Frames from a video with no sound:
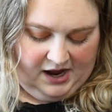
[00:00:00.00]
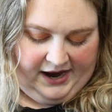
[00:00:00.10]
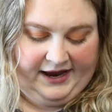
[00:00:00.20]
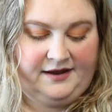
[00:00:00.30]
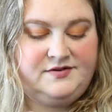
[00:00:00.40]

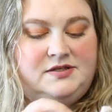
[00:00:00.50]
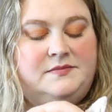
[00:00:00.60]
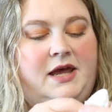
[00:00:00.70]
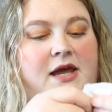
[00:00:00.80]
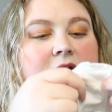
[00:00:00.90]
I have
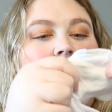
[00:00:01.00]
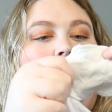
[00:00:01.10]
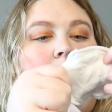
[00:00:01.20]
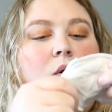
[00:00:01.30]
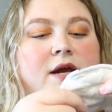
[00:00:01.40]
some like
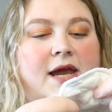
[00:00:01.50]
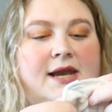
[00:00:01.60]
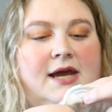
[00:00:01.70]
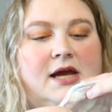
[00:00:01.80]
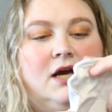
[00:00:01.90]

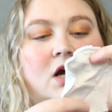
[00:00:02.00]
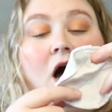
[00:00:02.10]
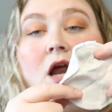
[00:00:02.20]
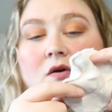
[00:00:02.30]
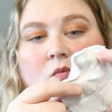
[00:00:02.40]
organic
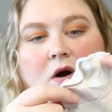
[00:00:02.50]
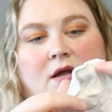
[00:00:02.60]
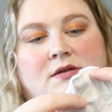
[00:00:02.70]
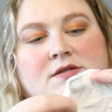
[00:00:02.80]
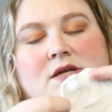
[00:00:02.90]
cotton
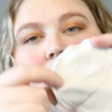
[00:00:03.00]
ones.